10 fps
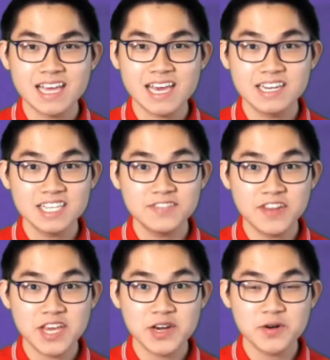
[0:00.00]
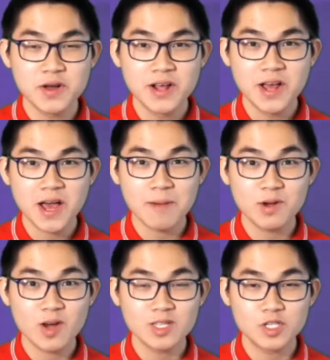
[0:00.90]
In this video, I'm
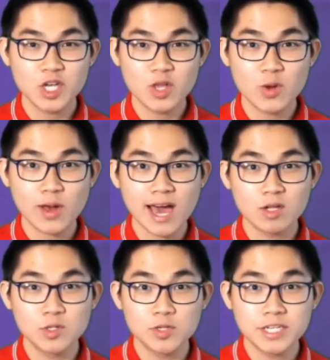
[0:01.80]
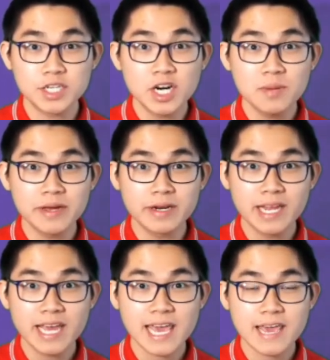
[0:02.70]
going to show you how to determine
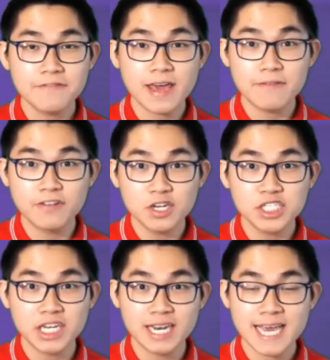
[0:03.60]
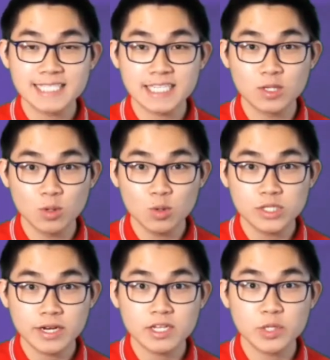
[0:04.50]
if a function is a
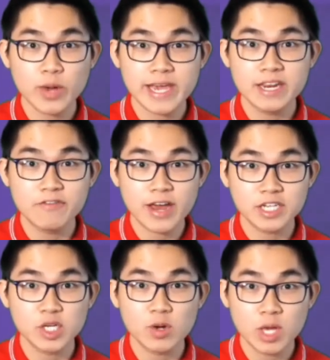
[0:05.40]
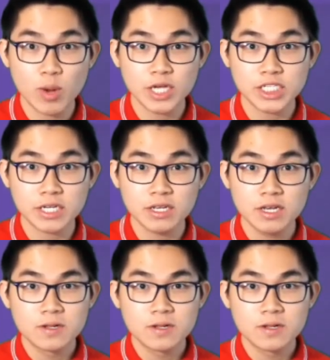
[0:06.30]
solution to a differential equation.